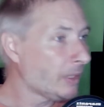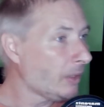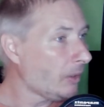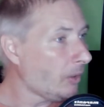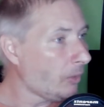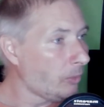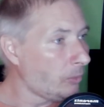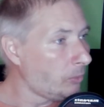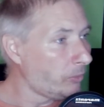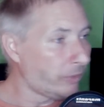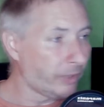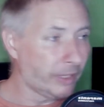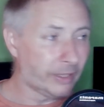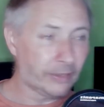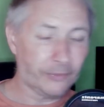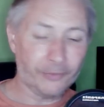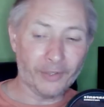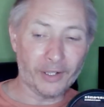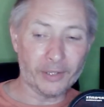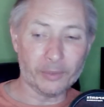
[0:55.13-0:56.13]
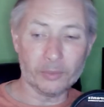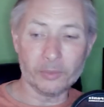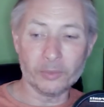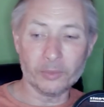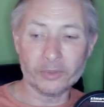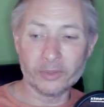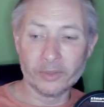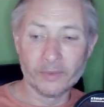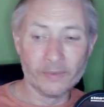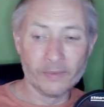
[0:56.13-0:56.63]
all these
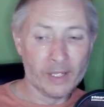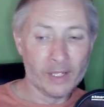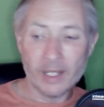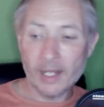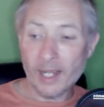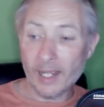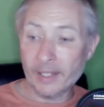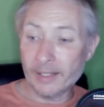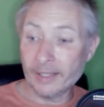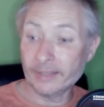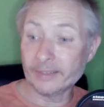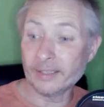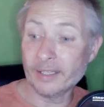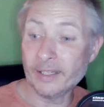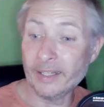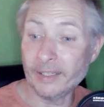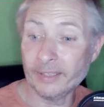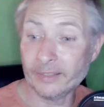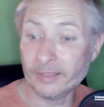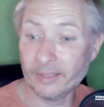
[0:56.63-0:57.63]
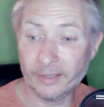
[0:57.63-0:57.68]
funnels, and there's a list.